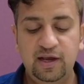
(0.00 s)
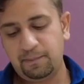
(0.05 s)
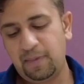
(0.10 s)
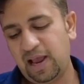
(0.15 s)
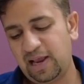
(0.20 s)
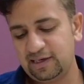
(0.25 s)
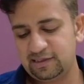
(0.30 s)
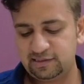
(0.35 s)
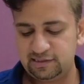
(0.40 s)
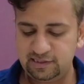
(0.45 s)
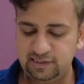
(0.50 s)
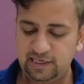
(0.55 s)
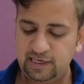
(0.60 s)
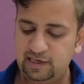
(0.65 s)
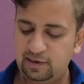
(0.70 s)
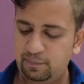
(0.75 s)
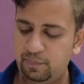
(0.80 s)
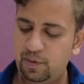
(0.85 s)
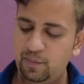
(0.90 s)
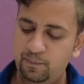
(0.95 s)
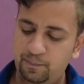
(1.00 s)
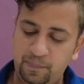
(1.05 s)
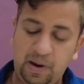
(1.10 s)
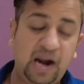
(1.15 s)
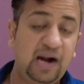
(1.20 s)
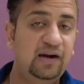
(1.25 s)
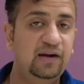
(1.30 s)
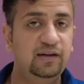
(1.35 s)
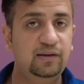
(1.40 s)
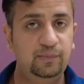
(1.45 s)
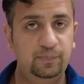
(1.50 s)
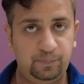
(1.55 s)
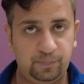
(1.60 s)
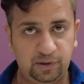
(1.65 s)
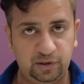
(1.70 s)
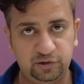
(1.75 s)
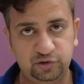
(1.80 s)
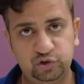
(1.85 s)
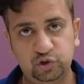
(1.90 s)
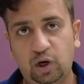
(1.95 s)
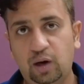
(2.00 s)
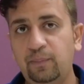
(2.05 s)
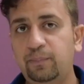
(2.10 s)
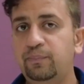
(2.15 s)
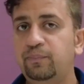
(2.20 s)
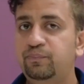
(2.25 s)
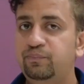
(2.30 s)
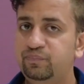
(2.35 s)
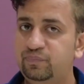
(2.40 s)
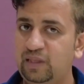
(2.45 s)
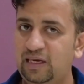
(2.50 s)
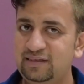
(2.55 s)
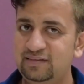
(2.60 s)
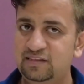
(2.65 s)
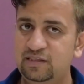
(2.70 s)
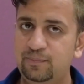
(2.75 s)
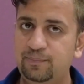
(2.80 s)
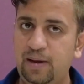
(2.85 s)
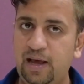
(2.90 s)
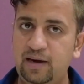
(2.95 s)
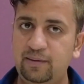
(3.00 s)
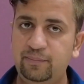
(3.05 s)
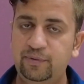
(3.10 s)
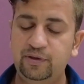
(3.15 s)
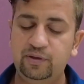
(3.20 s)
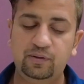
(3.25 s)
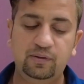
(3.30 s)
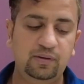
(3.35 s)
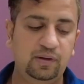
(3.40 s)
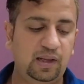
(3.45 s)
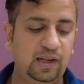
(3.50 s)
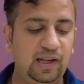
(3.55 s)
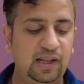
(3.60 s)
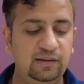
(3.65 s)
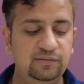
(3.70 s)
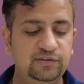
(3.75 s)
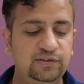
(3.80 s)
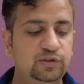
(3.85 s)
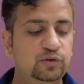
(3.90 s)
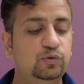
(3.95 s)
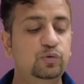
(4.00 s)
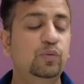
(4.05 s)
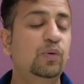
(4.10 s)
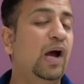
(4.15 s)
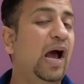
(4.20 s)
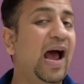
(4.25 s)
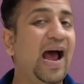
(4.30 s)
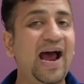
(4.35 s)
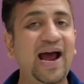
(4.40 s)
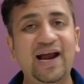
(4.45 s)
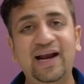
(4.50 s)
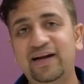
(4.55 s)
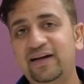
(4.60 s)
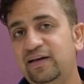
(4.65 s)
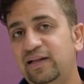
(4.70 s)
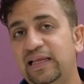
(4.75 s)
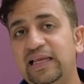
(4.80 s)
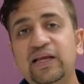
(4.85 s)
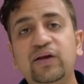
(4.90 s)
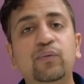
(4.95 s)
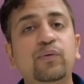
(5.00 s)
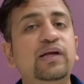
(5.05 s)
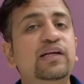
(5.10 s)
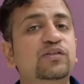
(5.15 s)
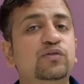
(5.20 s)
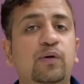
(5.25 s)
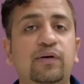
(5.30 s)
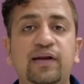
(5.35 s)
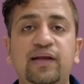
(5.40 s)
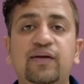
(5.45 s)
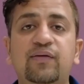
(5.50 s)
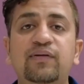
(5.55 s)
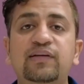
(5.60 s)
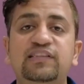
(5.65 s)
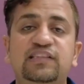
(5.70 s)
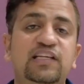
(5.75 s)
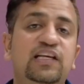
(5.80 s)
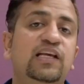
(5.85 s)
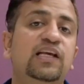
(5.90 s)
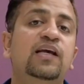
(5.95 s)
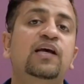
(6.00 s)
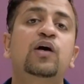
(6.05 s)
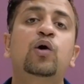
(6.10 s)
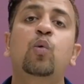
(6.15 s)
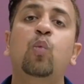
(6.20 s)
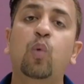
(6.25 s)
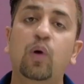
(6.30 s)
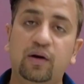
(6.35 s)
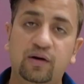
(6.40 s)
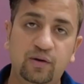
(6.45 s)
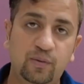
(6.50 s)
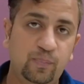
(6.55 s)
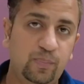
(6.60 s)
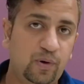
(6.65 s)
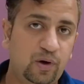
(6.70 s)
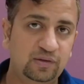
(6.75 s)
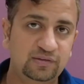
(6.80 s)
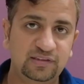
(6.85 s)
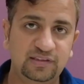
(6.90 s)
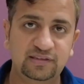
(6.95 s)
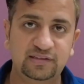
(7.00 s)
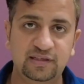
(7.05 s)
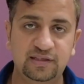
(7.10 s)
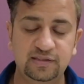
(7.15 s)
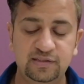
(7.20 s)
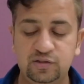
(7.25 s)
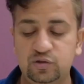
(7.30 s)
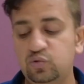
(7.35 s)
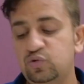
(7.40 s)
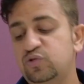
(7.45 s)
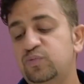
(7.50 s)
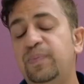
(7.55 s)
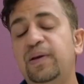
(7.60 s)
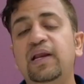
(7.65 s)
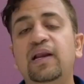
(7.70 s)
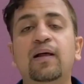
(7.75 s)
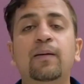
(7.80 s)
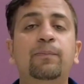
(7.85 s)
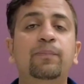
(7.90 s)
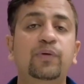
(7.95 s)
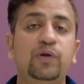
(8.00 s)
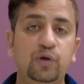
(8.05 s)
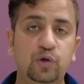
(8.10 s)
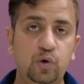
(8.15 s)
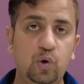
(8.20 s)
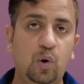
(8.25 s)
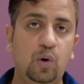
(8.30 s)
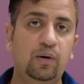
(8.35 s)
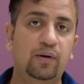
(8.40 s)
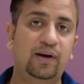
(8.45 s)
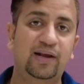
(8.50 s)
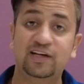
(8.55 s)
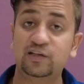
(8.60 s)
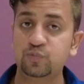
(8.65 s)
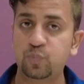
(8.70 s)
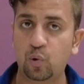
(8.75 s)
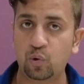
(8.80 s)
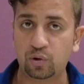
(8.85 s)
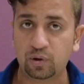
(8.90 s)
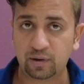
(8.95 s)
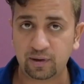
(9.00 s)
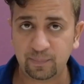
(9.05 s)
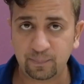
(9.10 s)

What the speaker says: Max data pump parallel per job. That's the parameter, allows you to add, increase or decrease the worker processes to speed up your export or